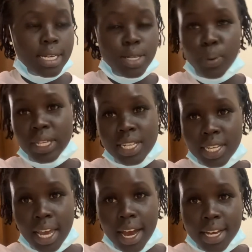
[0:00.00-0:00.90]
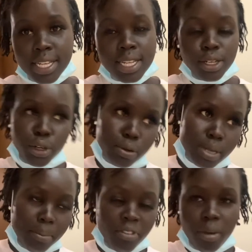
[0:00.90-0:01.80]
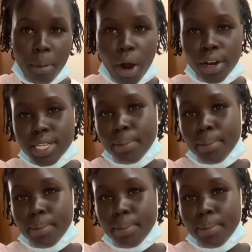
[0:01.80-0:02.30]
as well as the guests. You know, some of them are.